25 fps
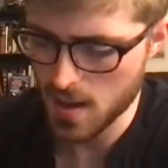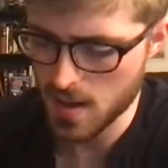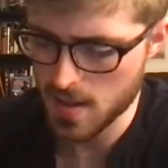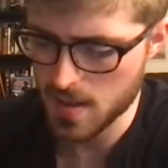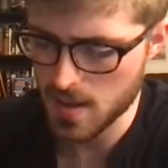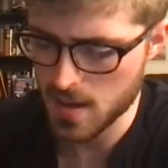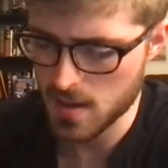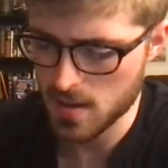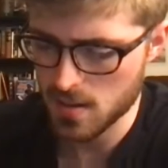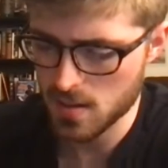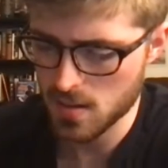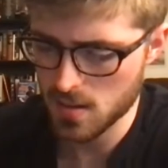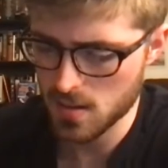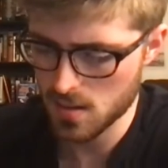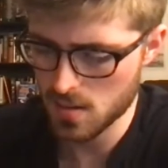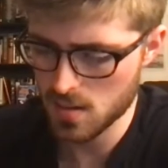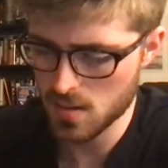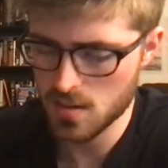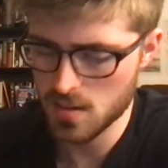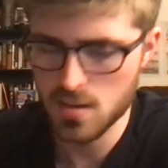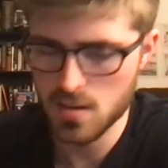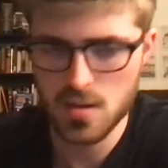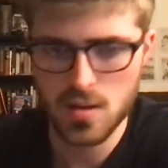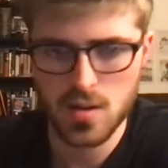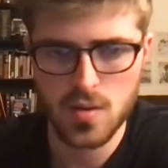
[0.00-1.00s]
and then
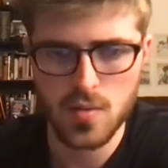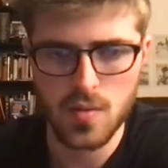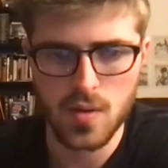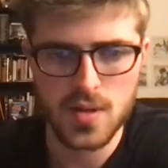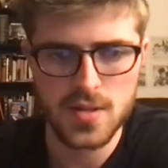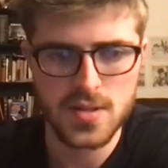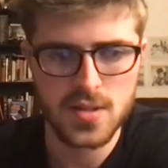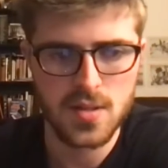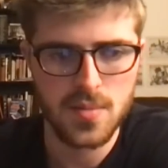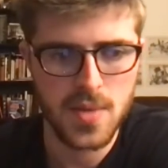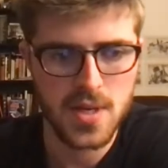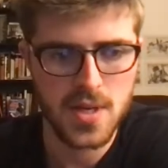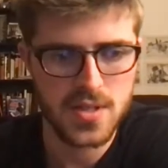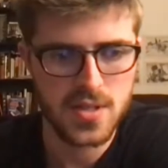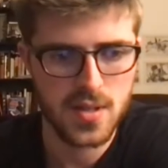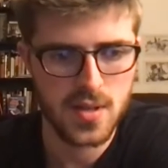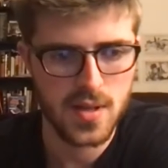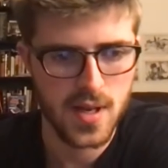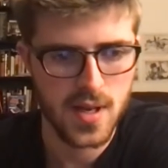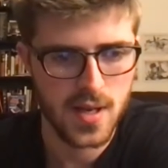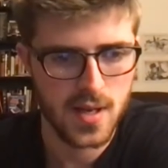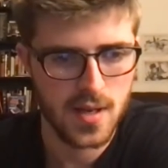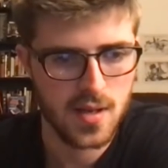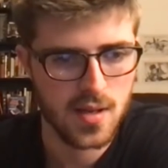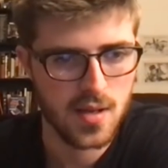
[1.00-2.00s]
you also
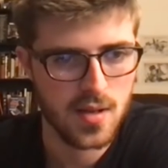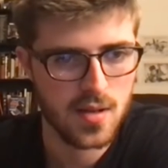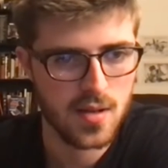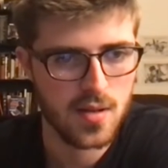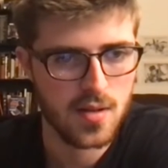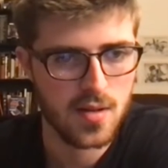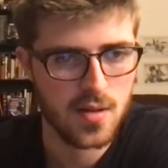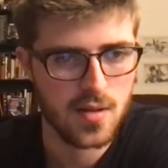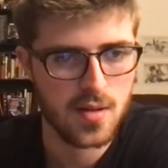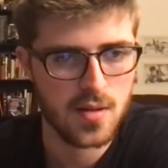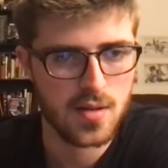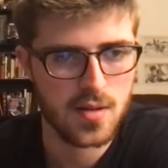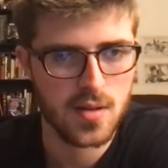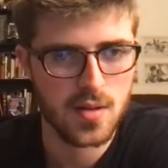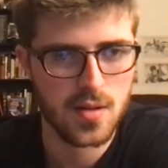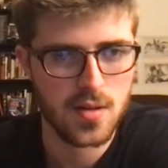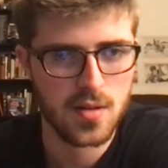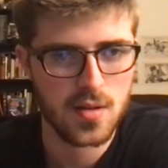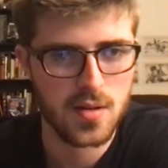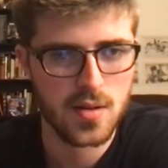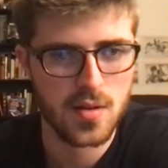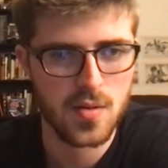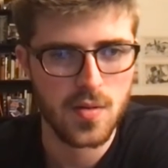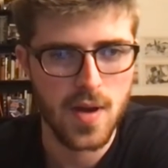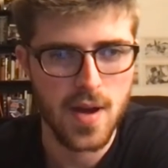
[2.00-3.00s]
mentioned like
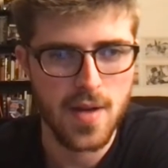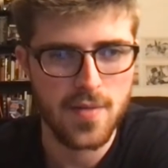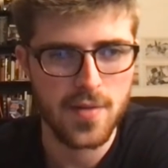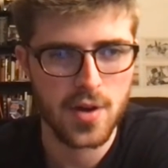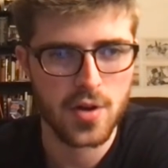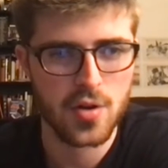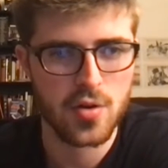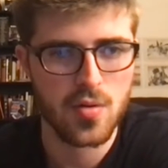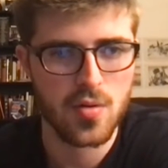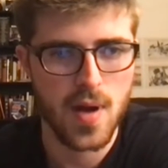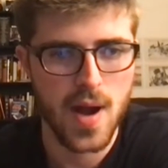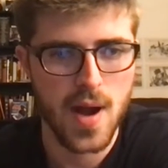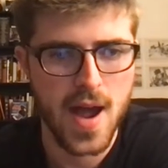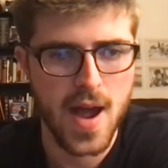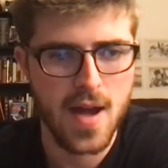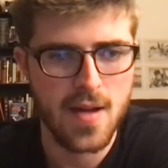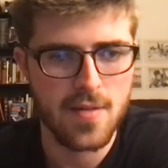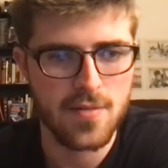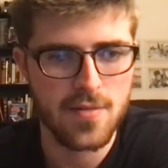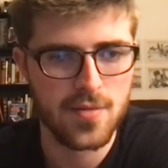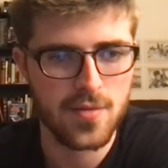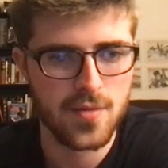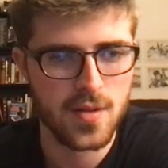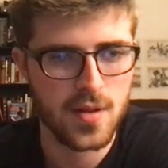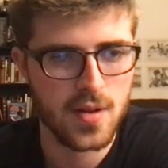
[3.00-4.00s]
you have a
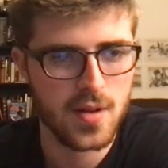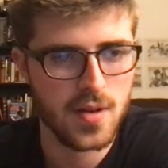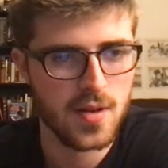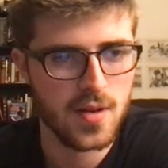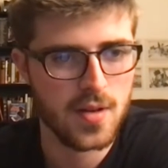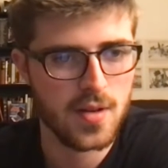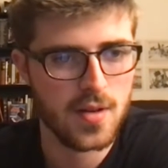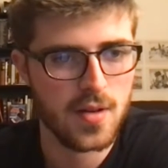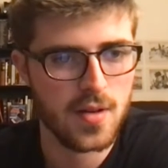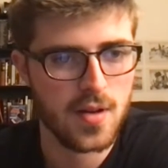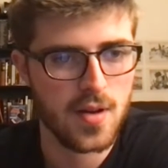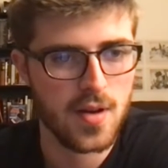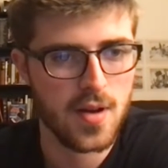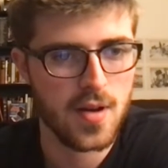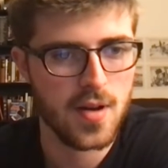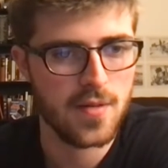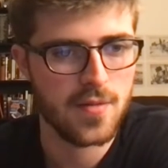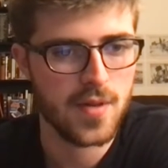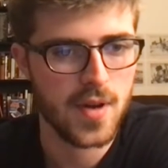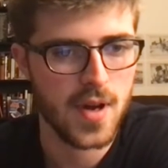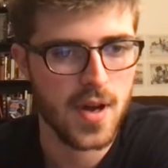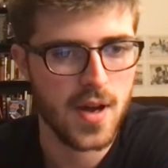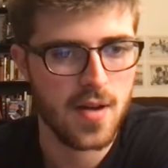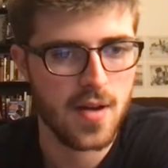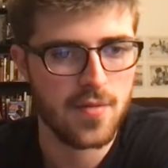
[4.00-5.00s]
graph
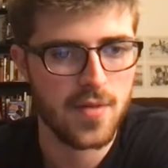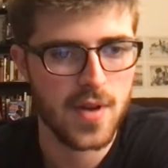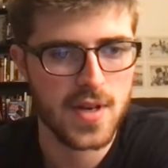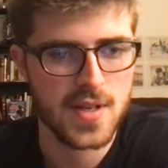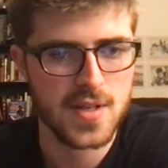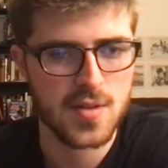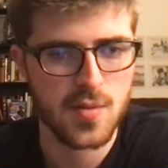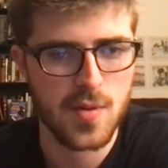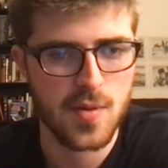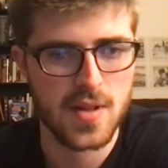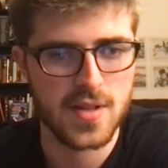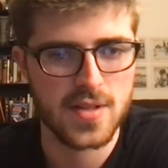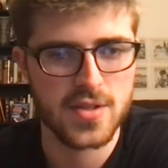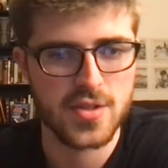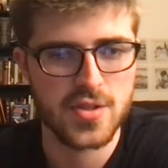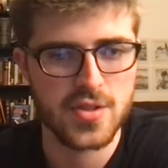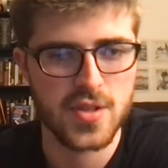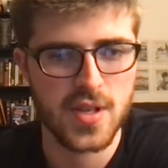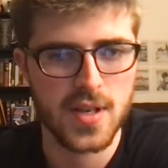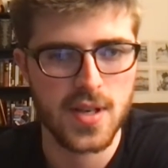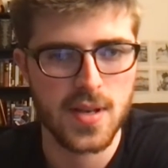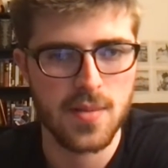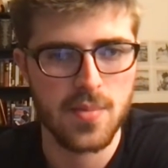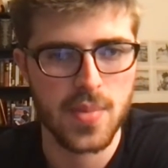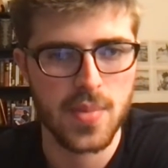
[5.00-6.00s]
of Venezuela's
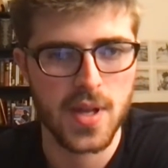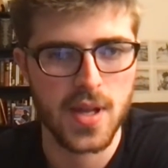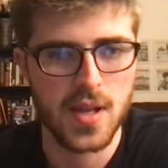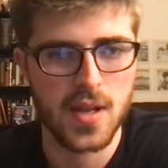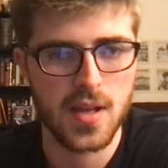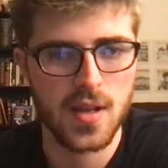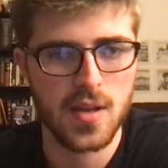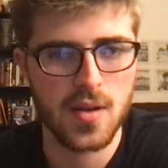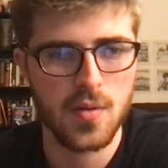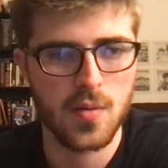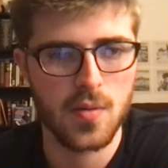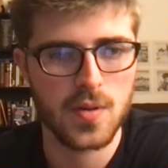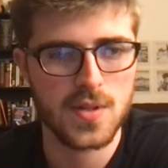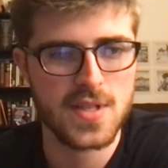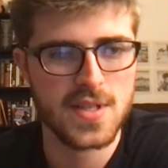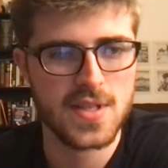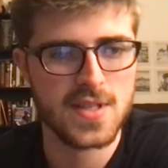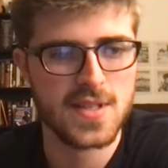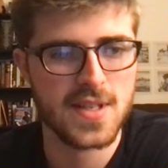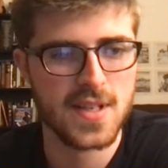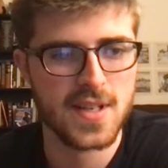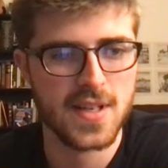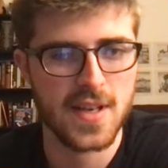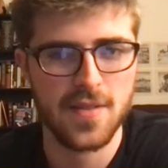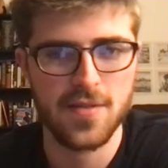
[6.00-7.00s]
GDP. What's the
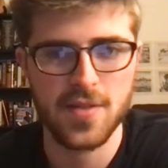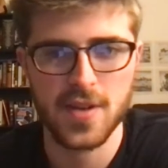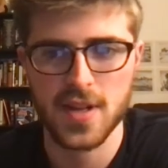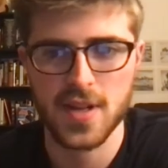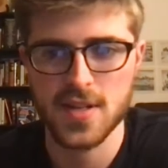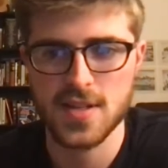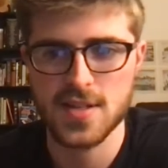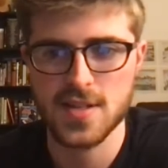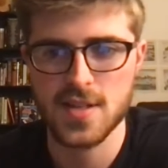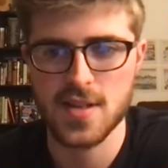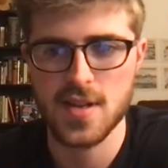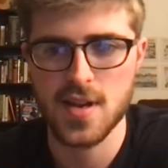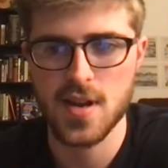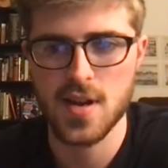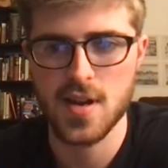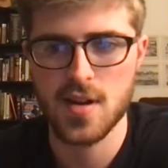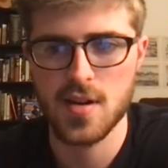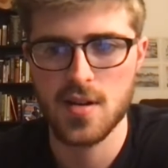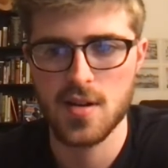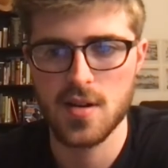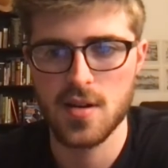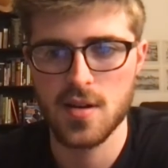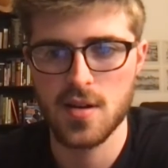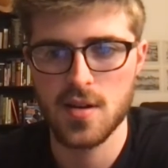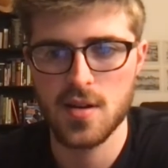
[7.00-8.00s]
significance
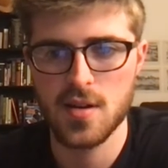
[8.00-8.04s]
there?